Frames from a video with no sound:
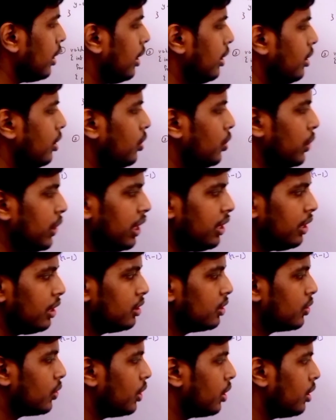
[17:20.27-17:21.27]
N into n,
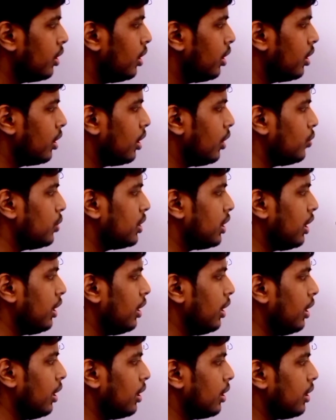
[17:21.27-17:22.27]
n square. Now
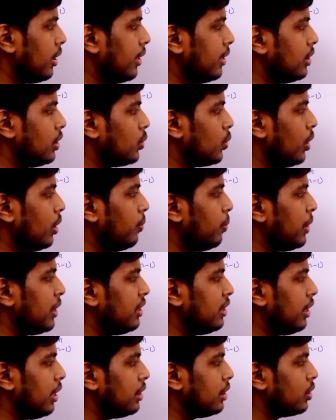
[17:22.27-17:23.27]
see, n square
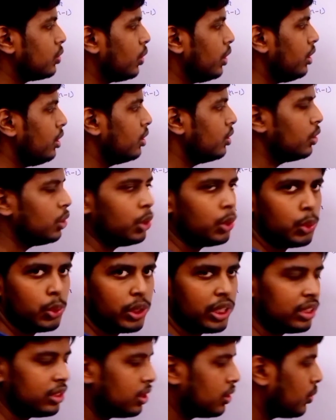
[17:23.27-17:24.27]
plus n square,
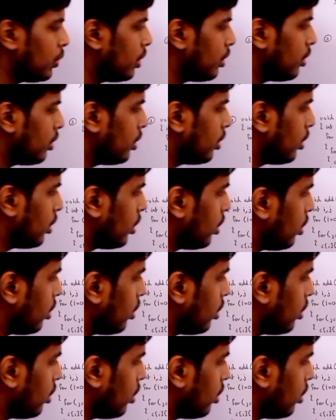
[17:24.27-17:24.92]
2n square.